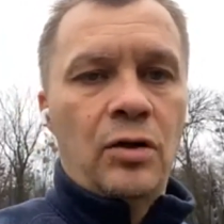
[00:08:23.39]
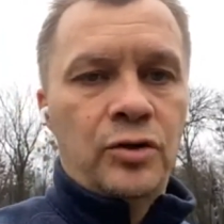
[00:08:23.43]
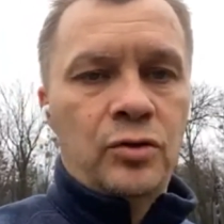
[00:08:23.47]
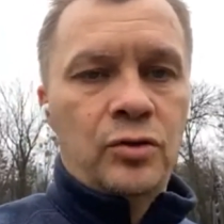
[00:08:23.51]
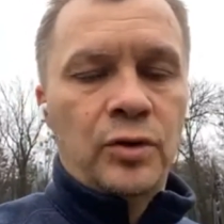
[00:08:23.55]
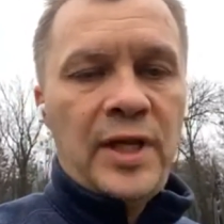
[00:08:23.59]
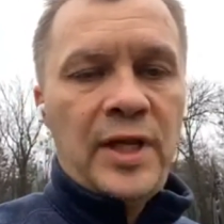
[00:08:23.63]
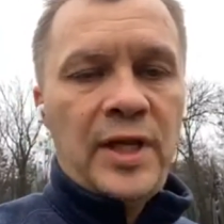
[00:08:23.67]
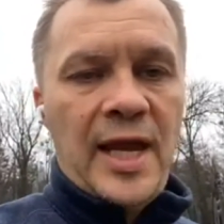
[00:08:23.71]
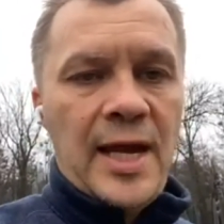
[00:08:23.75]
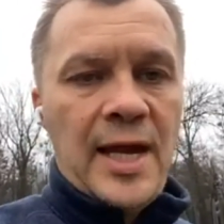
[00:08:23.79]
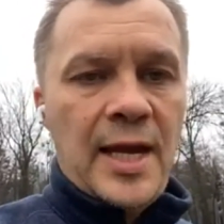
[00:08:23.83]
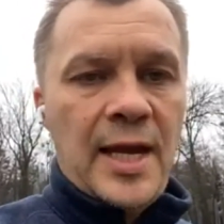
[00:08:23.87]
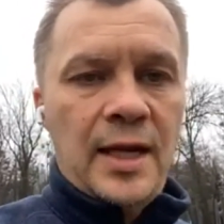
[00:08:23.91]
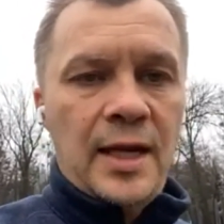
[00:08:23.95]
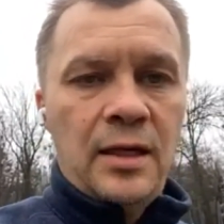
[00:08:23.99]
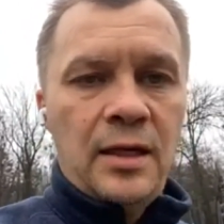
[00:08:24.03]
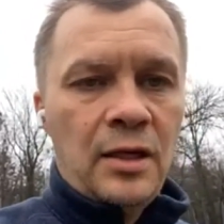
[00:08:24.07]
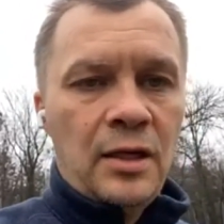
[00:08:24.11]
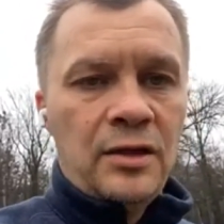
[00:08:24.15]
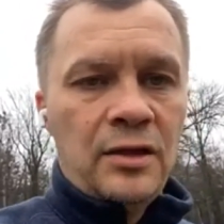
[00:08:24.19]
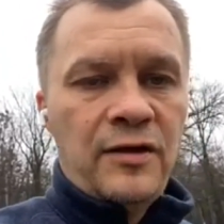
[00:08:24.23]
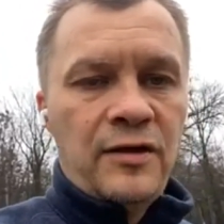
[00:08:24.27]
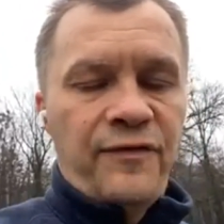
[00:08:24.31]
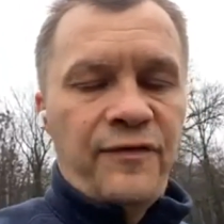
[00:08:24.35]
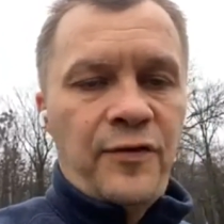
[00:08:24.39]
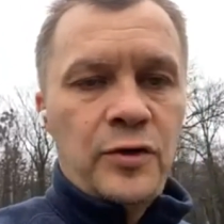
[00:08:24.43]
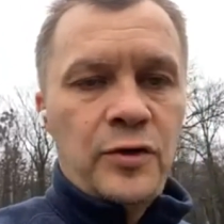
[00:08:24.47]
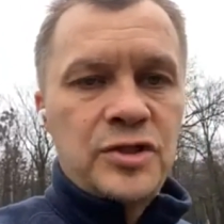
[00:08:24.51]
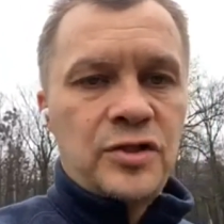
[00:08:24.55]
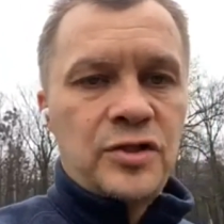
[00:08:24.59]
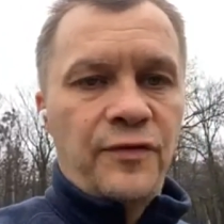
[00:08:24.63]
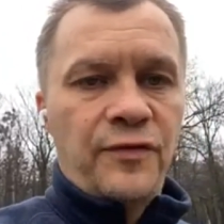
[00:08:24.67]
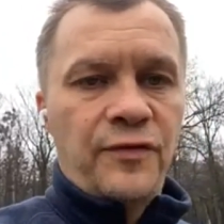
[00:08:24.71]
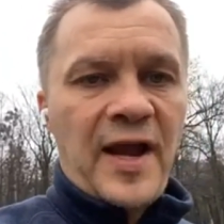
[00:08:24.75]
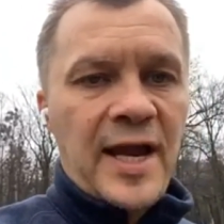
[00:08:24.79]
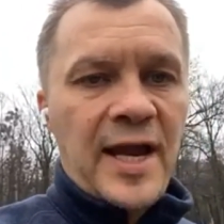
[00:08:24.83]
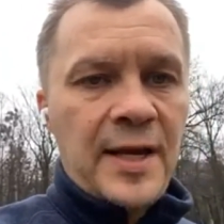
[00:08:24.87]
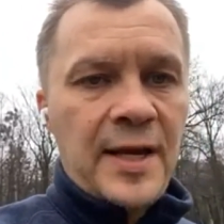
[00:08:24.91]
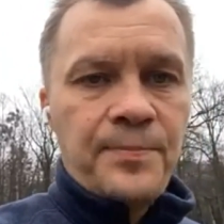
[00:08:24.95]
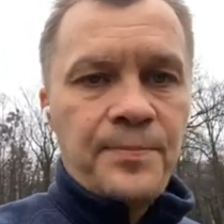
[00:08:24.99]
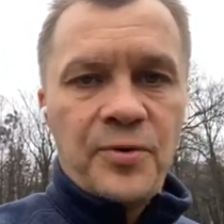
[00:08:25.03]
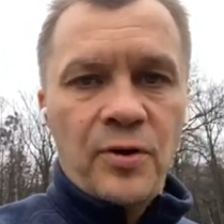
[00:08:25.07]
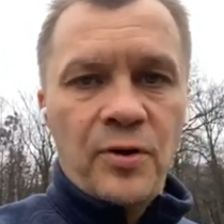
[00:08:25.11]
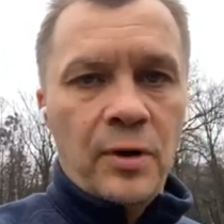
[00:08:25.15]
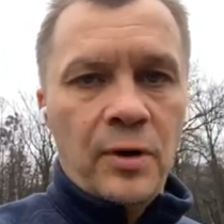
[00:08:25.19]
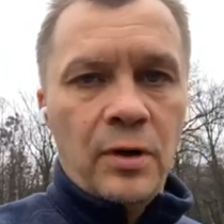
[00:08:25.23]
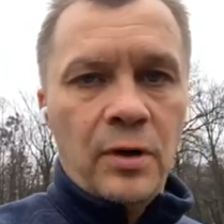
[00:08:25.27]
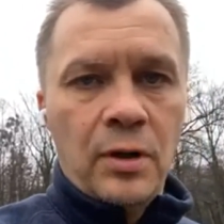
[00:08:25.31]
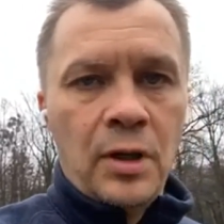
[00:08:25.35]
Today, the 1st of
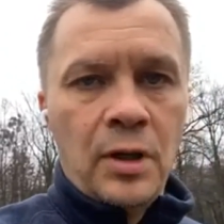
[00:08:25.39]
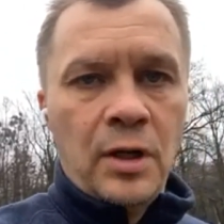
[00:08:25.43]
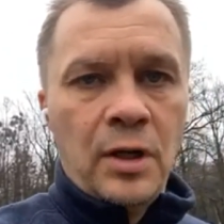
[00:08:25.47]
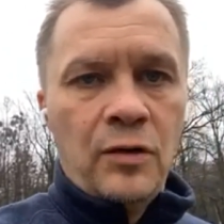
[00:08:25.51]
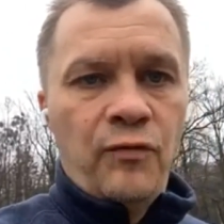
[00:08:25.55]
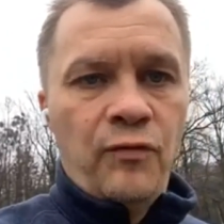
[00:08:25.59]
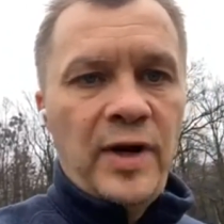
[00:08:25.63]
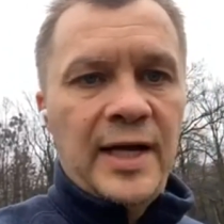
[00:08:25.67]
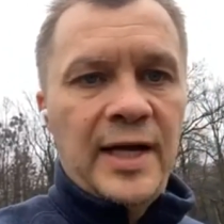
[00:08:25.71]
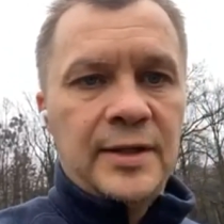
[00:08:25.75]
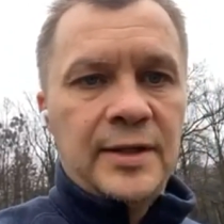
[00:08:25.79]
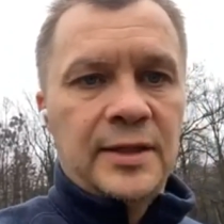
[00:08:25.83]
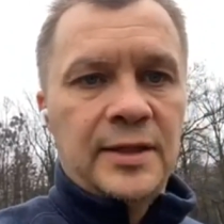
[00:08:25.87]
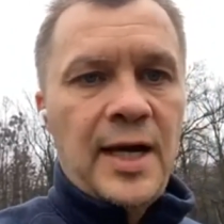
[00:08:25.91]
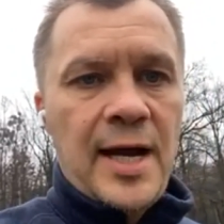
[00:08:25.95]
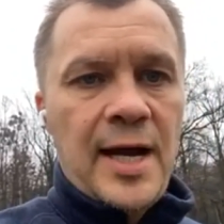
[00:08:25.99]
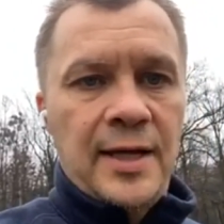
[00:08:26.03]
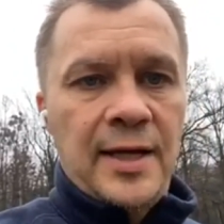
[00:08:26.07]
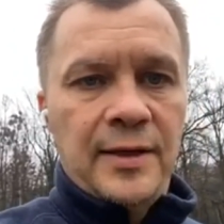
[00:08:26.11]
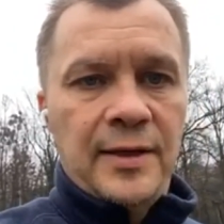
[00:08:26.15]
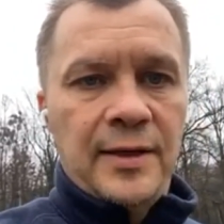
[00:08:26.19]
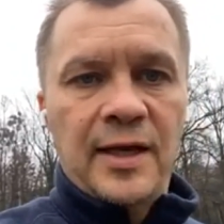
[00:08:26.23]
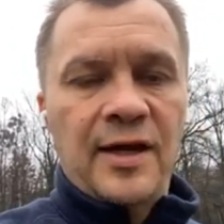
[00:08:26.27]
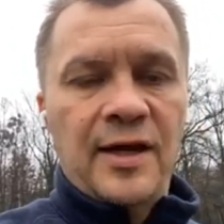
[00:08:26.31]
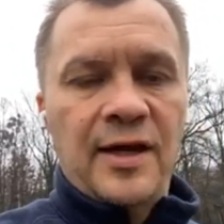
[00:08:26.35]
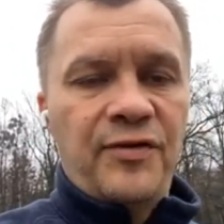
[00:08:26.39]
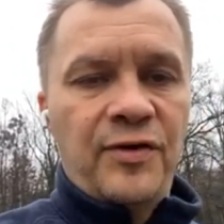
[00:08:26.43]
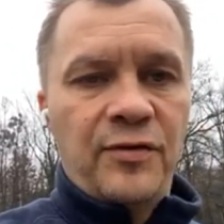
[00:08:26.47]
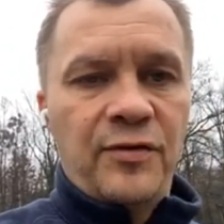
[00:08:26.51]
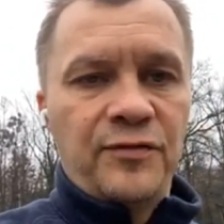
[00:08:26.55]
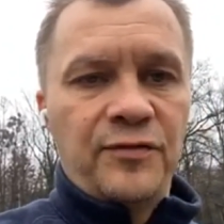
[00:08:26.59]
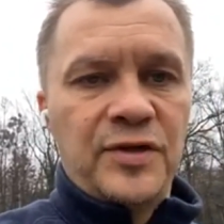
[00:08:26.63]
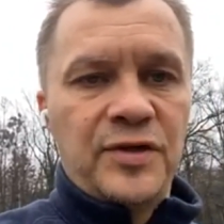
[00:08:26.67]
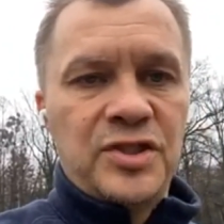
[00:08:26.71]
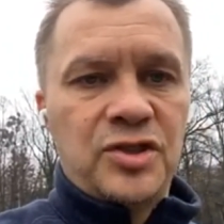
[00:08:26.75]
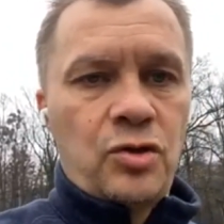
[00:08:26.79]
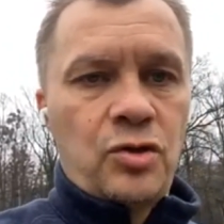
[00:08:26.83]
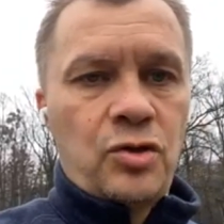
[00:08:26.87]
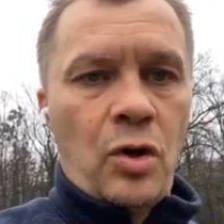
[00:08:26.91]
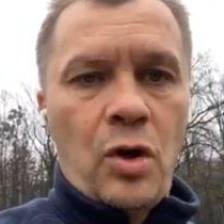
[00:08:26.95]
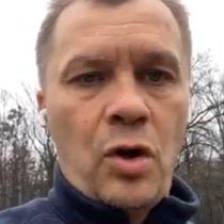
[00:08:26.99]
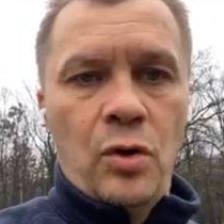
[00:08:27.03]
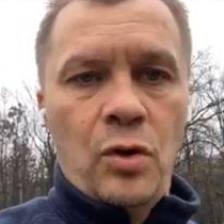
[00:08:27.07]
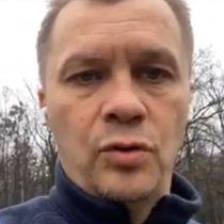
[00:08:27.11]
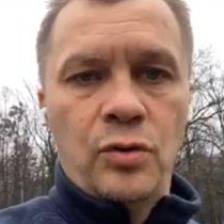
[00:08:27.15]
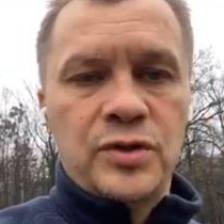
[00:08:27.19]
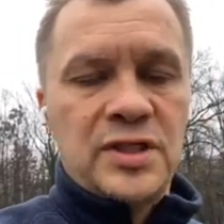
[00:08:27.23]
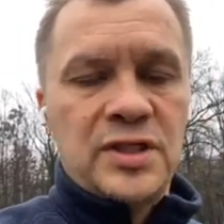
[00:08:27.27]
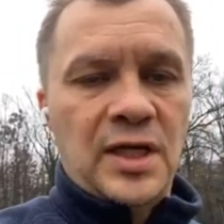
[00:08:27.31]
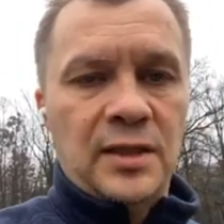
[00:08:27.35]
April, we are done, and everyone
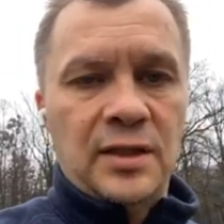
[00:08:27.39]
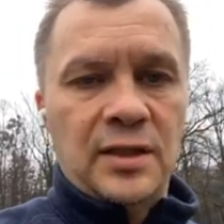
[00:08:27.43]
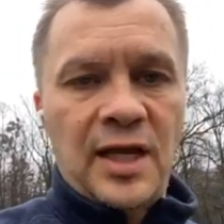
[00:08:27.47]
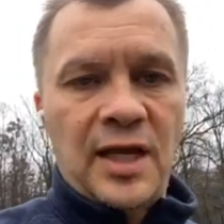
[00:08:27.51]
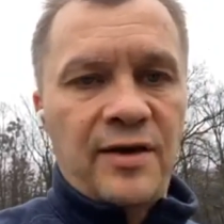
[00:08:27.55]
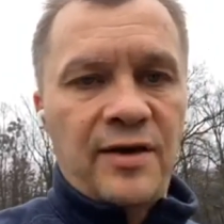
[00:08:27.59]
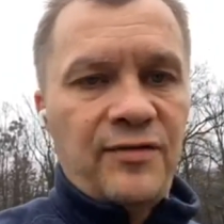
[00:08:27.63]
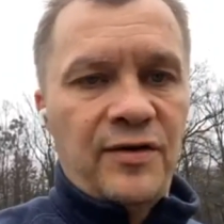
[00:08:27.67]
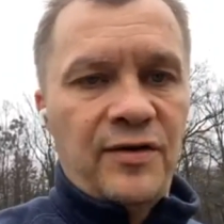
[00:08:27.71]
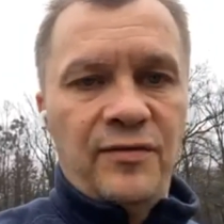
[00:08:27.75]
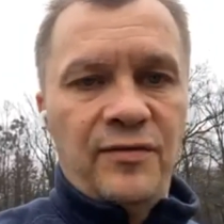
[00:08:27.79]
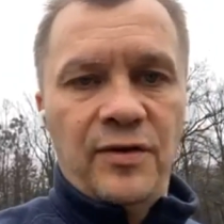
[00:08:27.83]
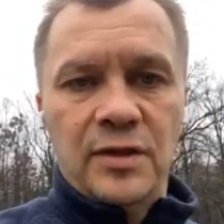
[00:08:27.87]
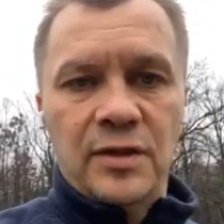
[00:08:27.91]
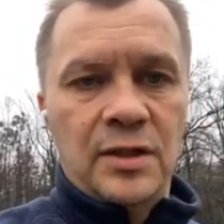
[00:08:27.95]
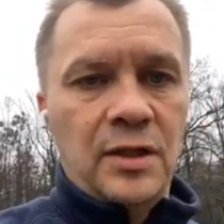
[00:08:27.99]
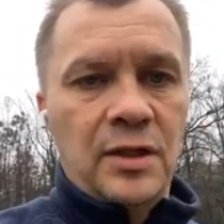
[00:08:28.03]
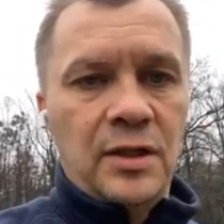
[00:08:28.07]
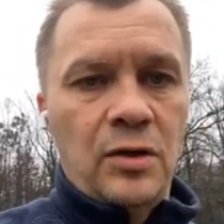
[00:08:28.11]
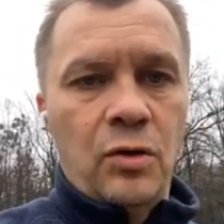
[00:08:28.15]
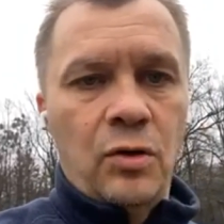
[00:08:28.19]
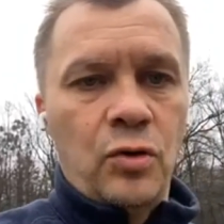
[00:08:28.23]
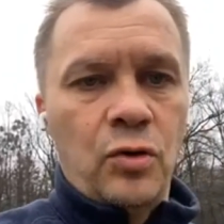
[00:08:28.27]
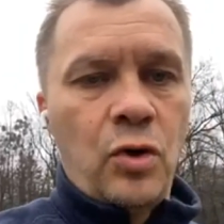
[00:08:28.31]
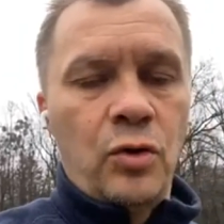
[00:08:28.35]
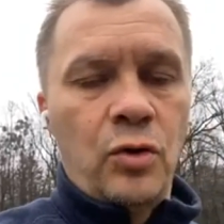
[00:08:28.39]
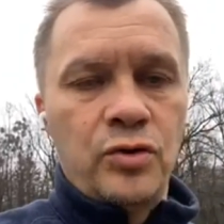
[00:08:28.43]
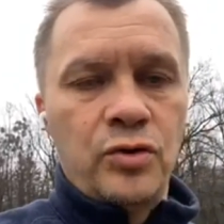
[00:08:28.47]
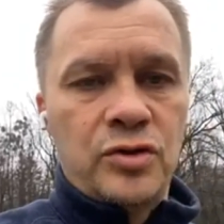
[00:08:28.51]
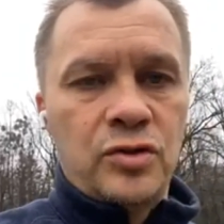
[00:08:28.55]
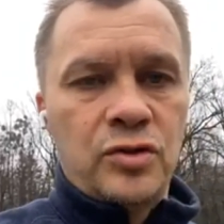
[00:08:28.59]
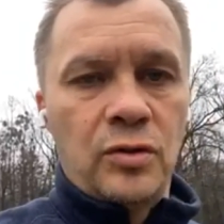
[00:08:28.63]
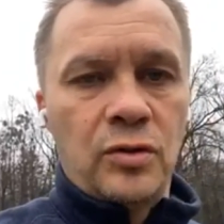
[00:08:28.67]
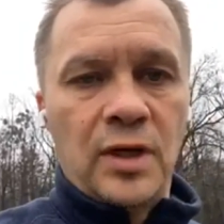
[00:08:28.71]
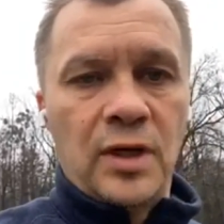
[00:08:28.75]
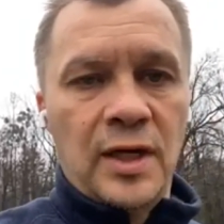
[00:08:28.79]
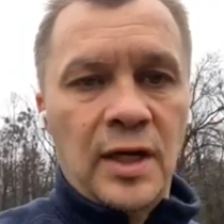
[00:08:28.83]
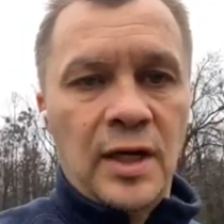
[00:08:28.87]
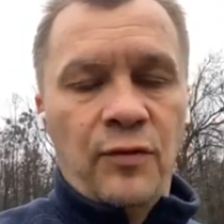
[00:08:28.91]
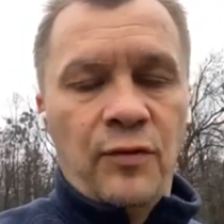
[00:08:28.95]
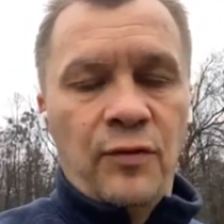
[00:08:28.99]
withdraws, and everyone, goes to the.